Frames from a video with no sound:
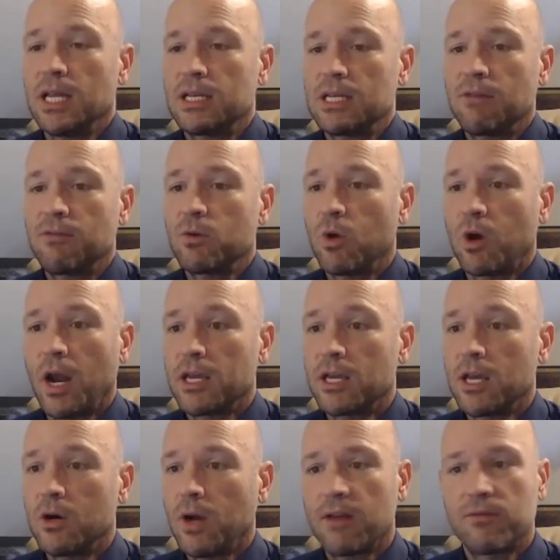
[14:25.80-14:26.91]
everywhere I go,
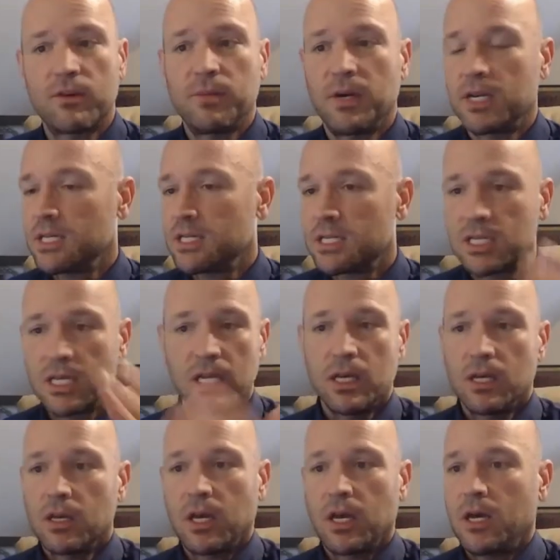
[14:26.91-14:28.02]
everybody's
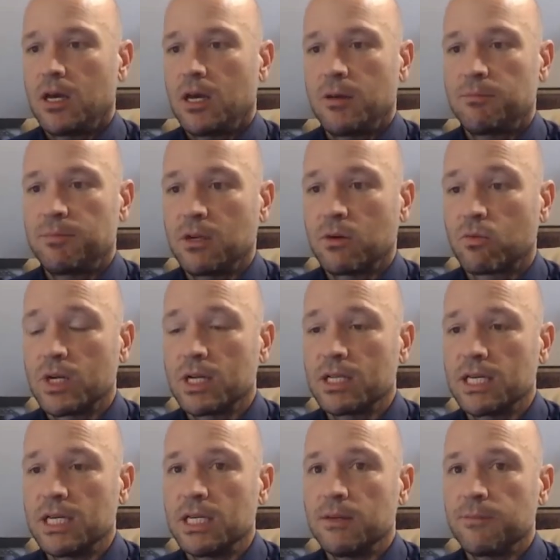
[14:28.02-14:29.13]
being
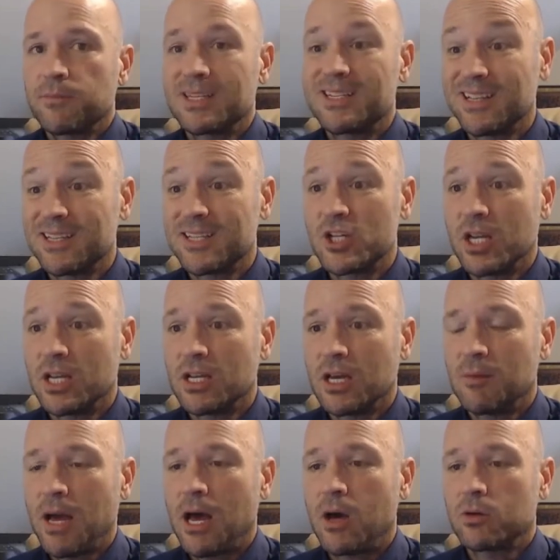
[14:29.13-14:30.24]
really diligent
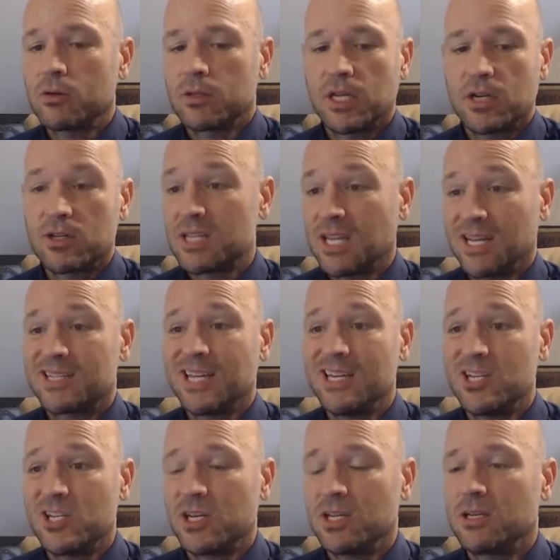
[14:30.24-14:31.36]
about their
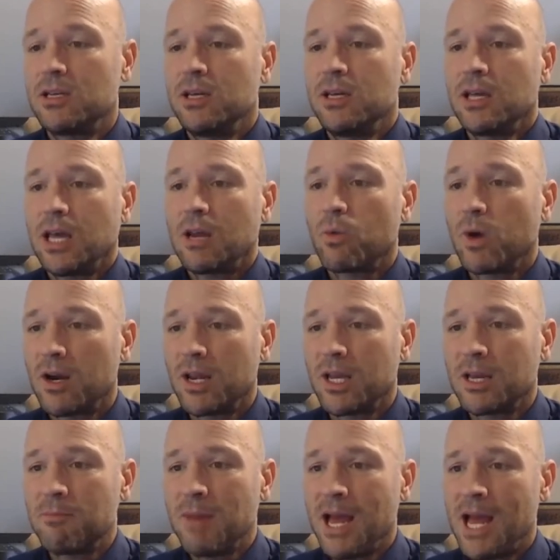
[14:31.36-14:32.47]
sanitation and wearing a
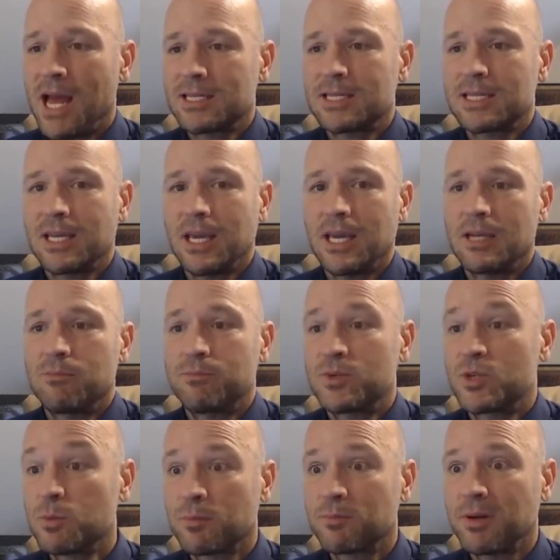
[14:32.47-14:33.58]
mask and
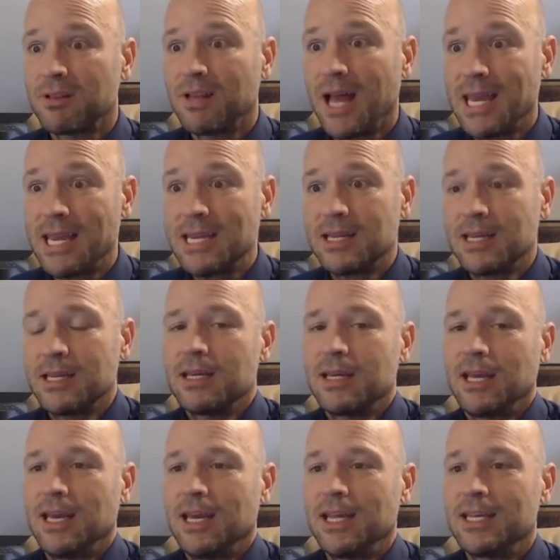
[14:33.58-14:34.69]
super polite.
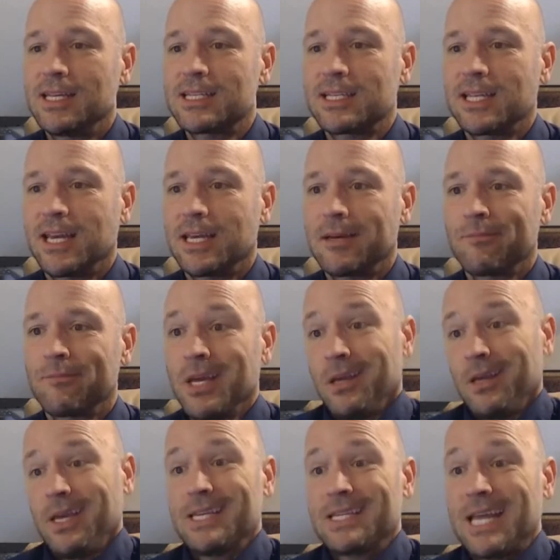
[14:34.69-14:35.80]
And
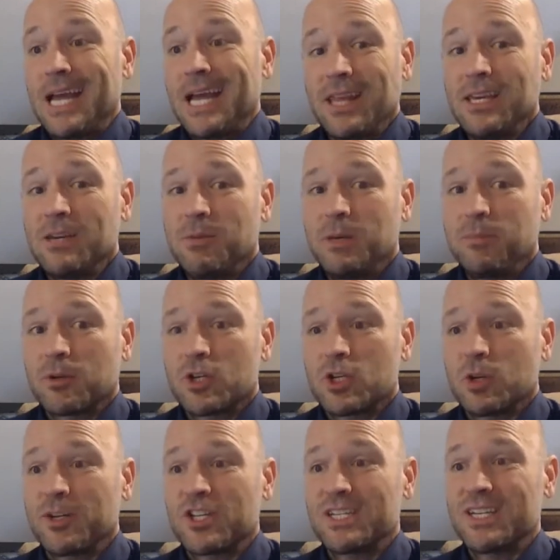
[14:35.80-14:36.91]
I think people are so
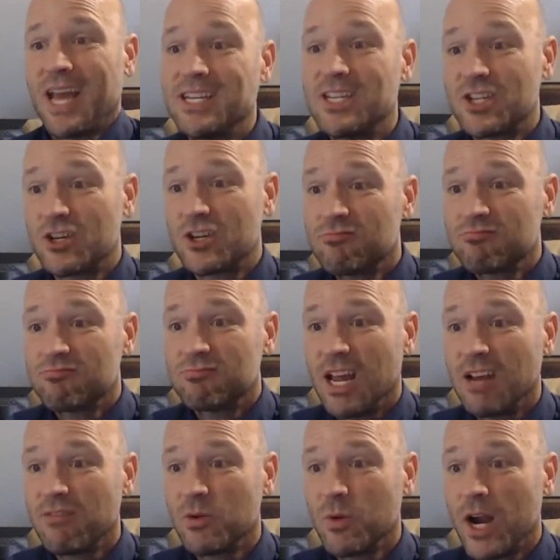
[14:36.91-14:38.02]
much nicer
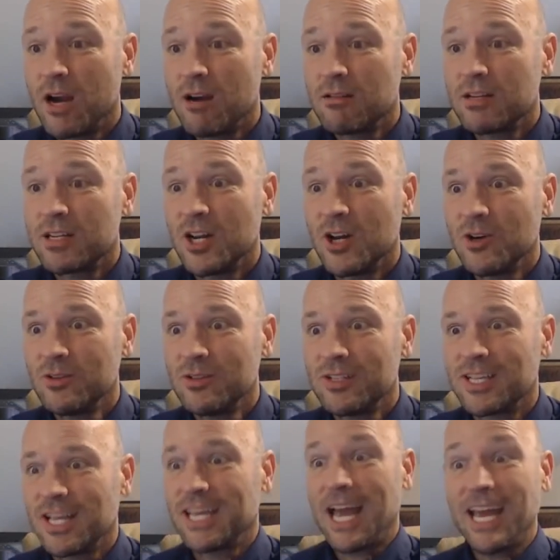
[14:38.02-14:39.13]
everywhere,
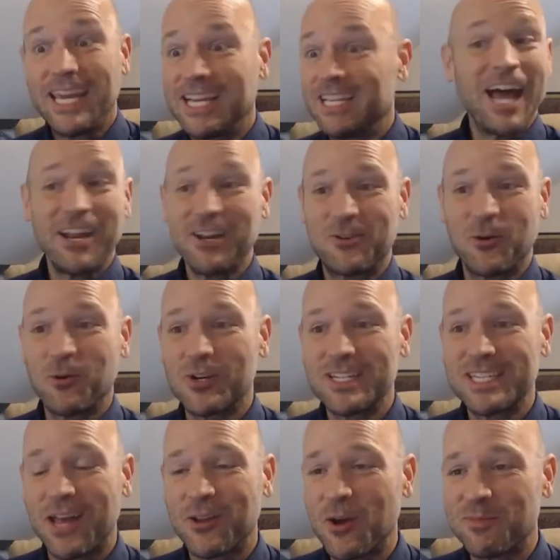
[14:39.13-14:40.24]
like I get a lot of doors
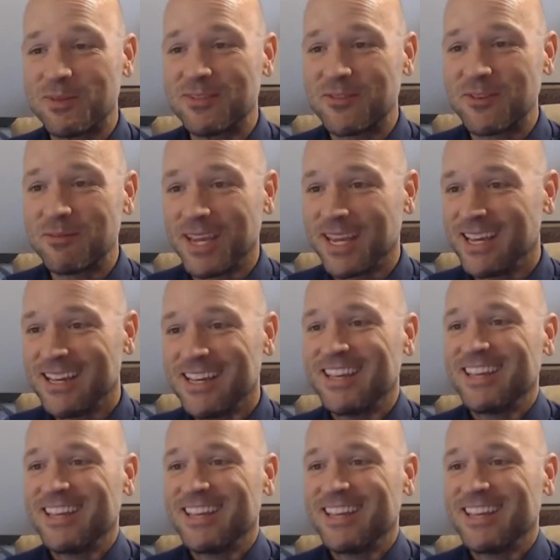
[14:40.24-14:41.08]
held open for me.